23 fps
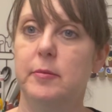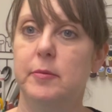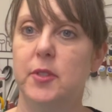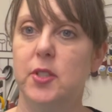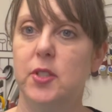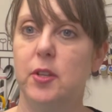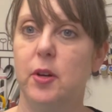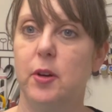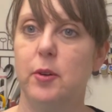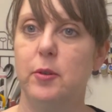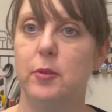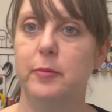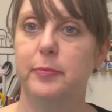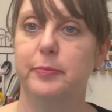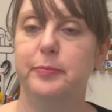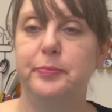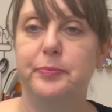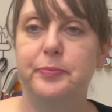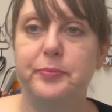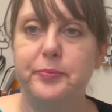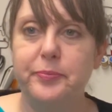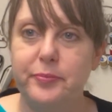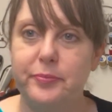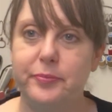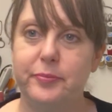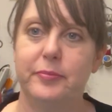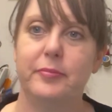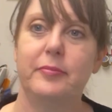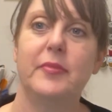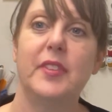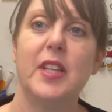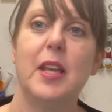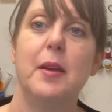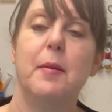So,
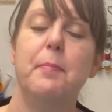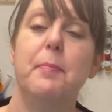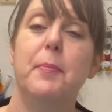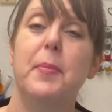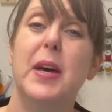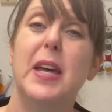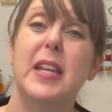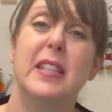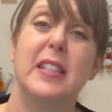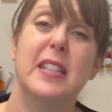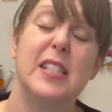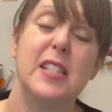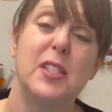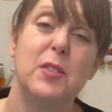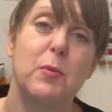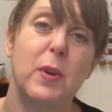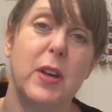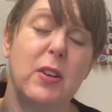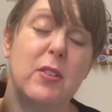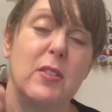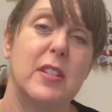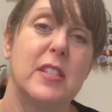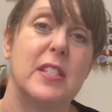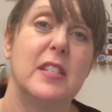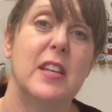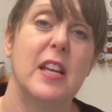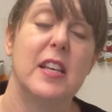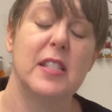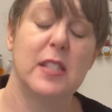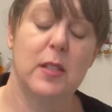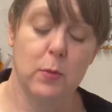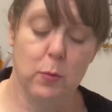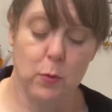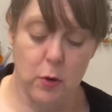but the sweater is
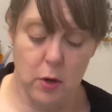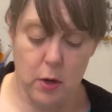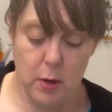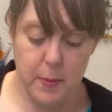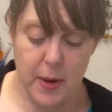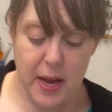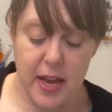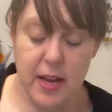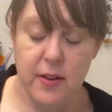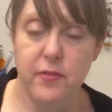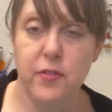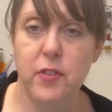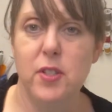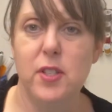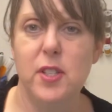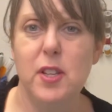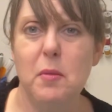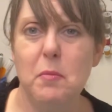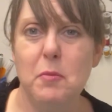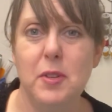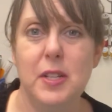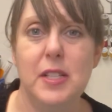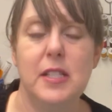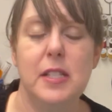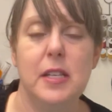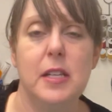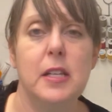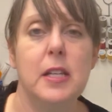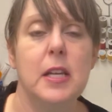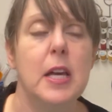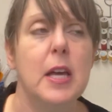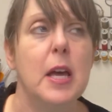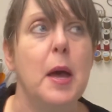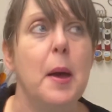nice and warm, and for some reason
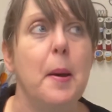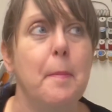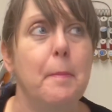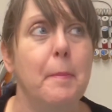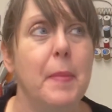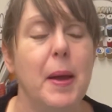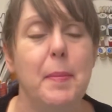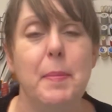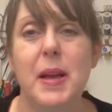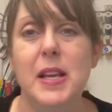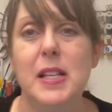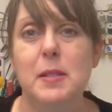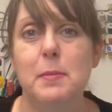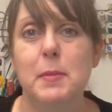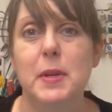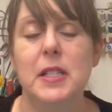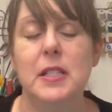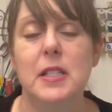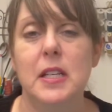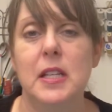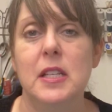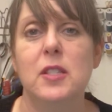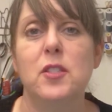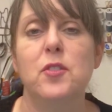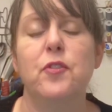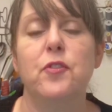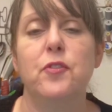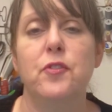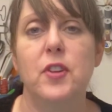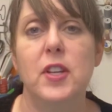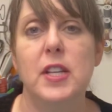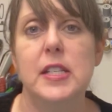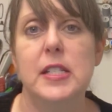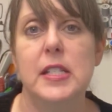my basement is
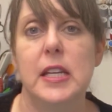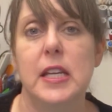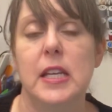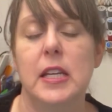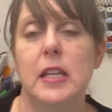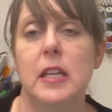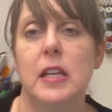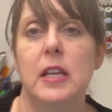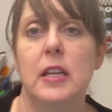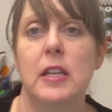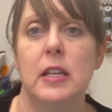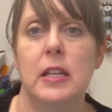freezing.